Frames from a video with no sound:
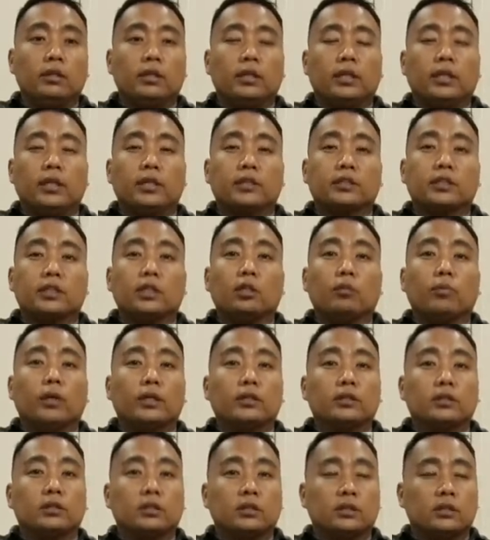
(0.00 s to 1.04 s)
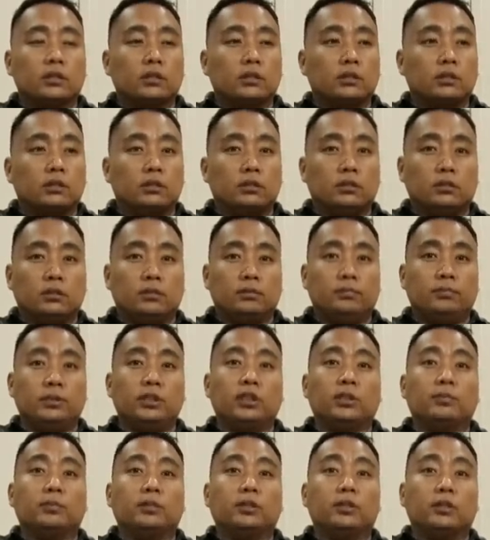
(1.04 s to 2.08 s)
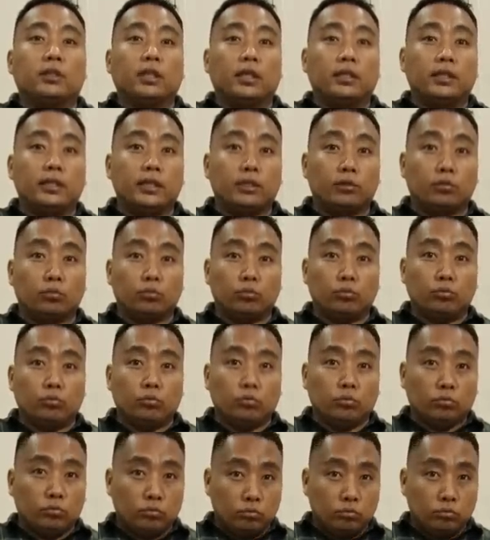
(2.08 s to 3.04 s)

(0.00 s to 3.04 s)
they still want the BJP candidate to